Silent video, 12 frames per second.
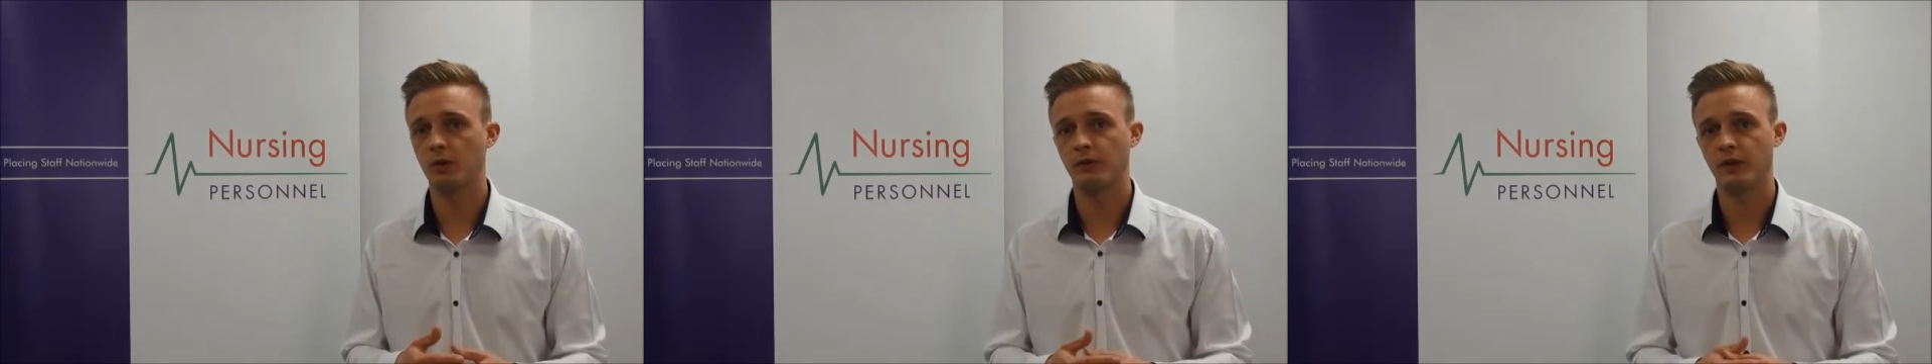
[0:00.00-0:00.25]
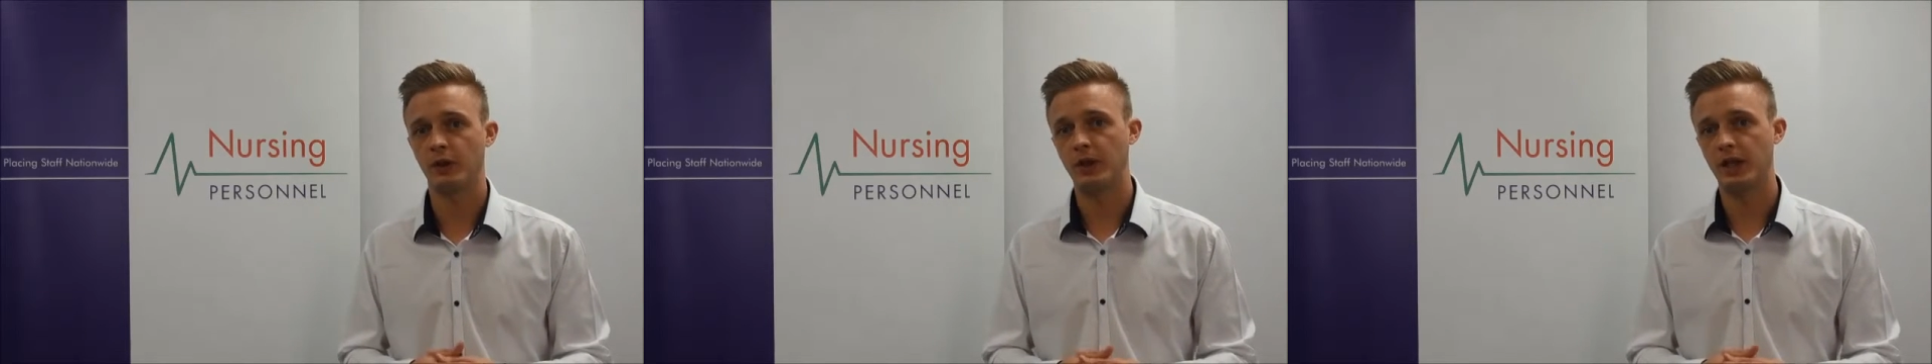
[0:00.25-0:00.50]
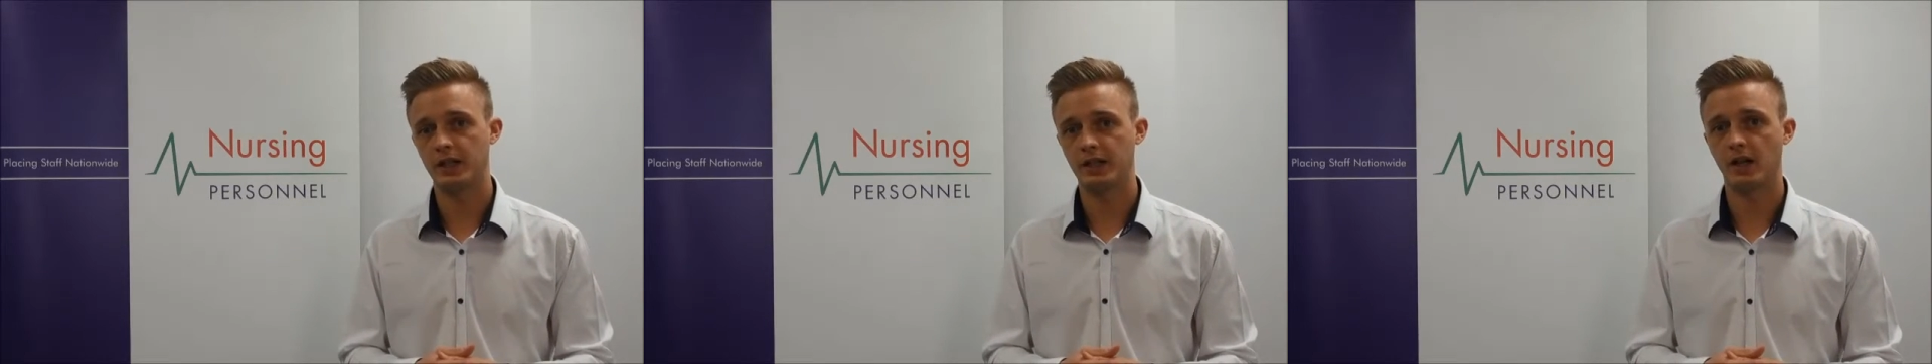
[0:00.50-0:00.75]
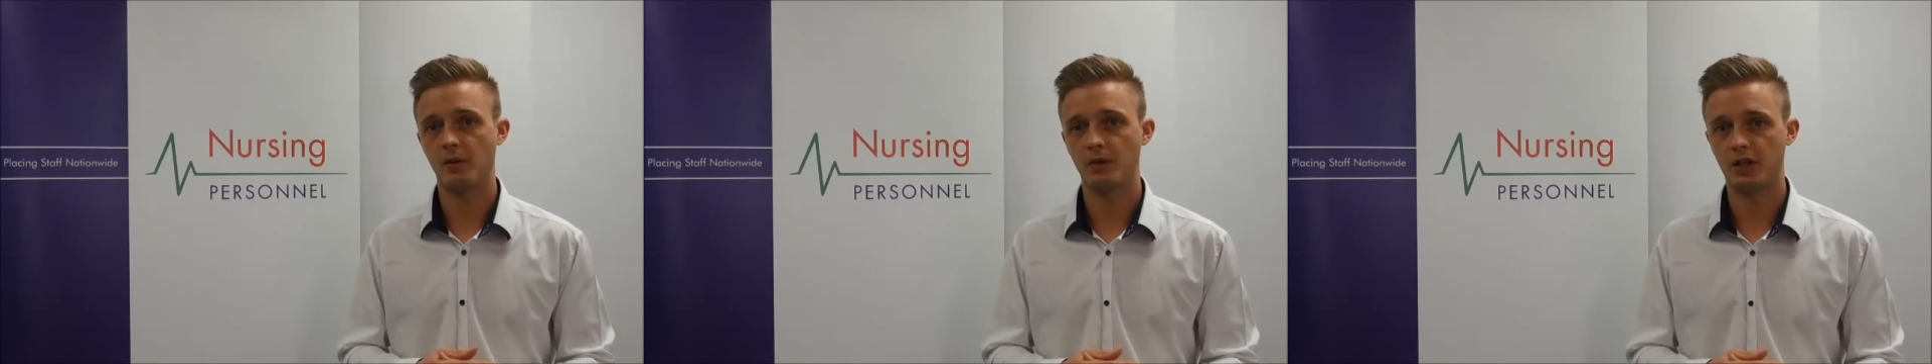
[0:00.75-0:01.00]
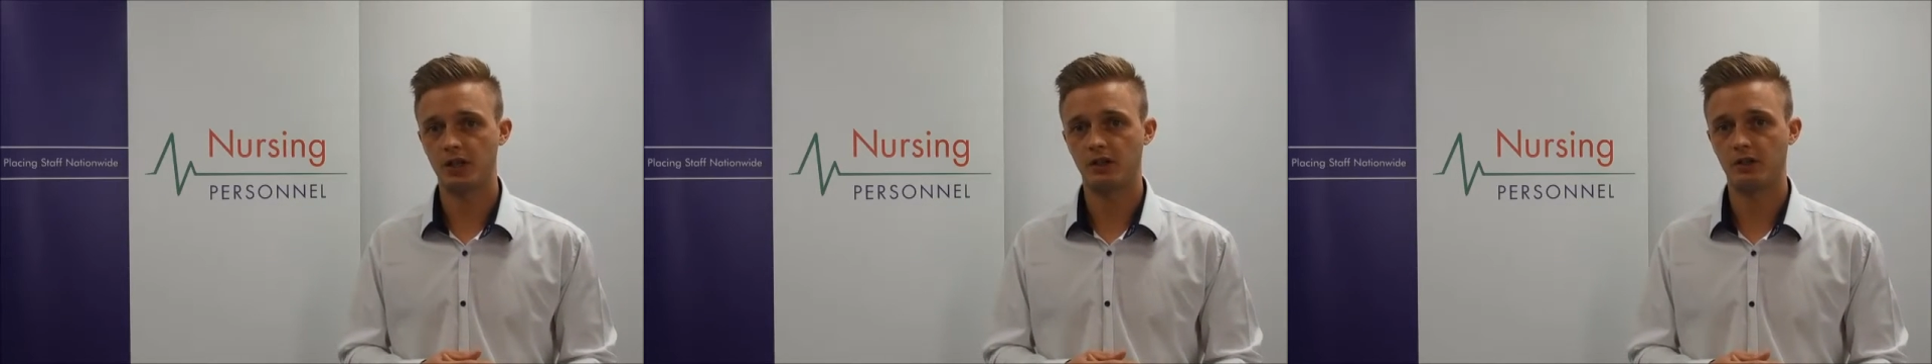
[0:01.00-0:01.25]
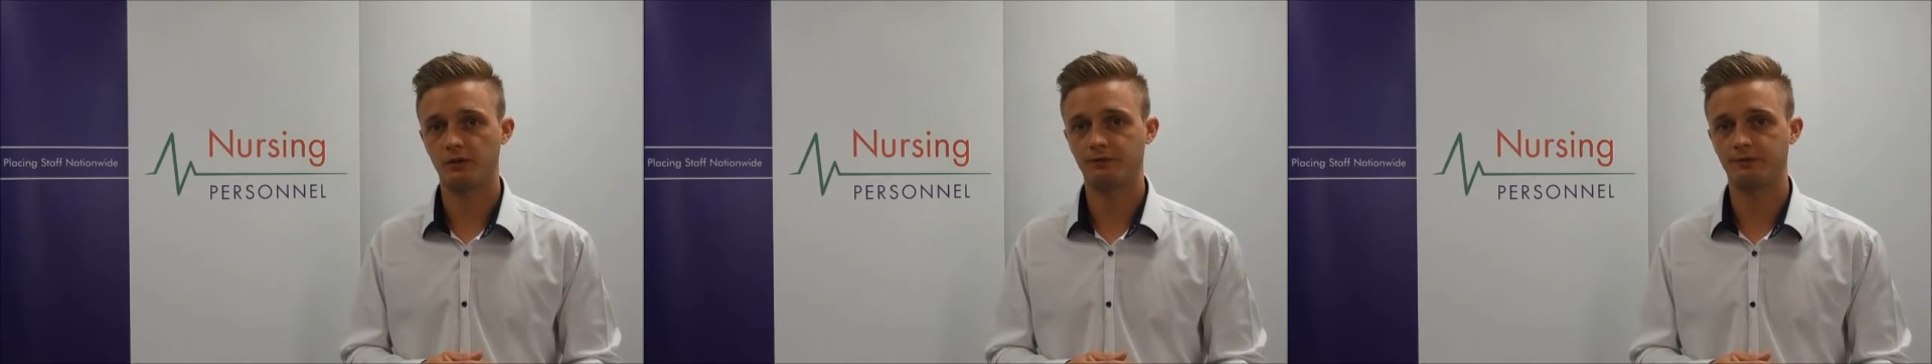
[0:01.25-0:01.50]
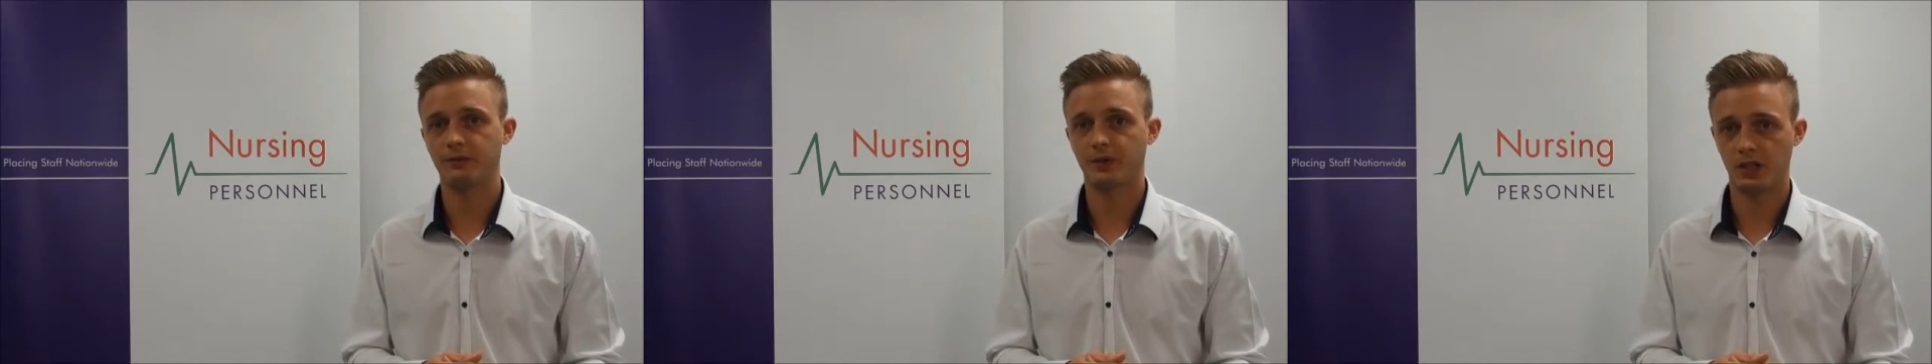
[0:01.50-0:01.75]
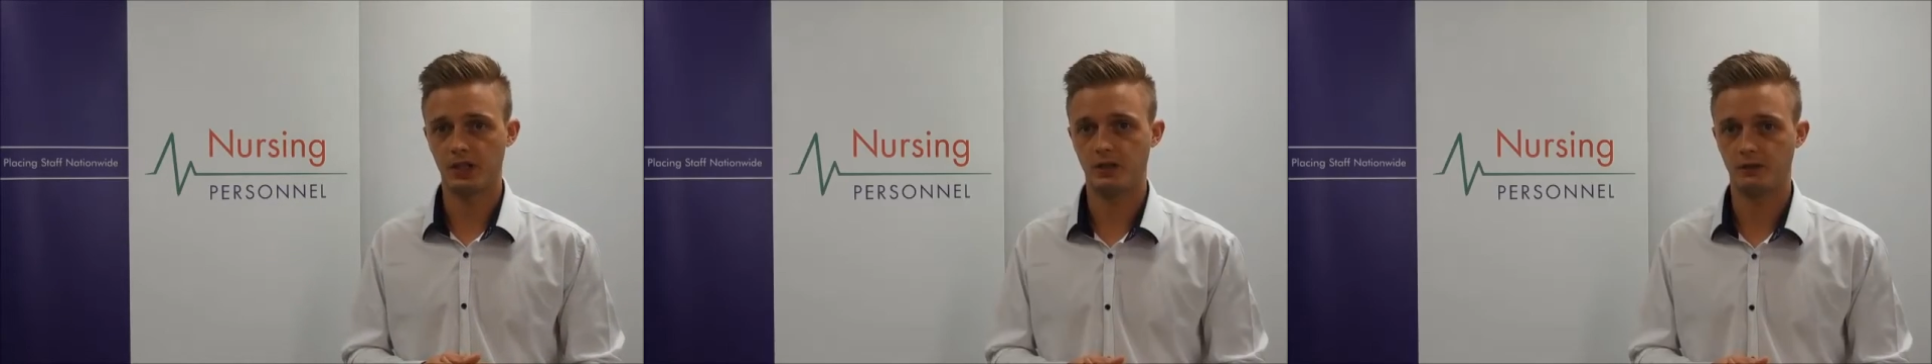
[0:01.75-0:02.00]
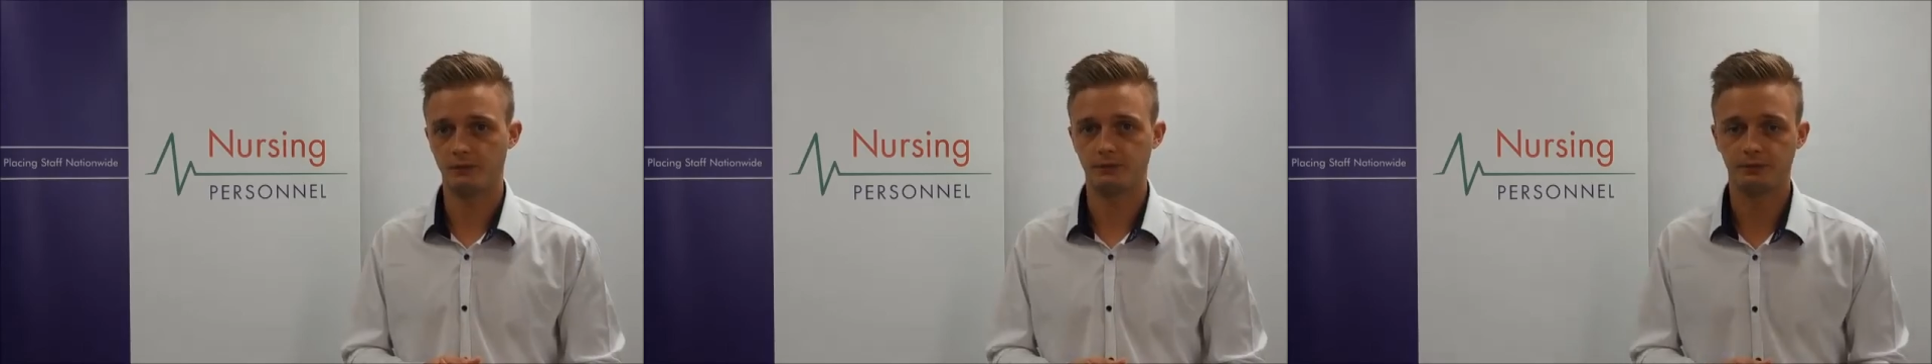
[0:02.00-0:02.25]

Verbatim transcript: the phone anytime you need to. Thank you.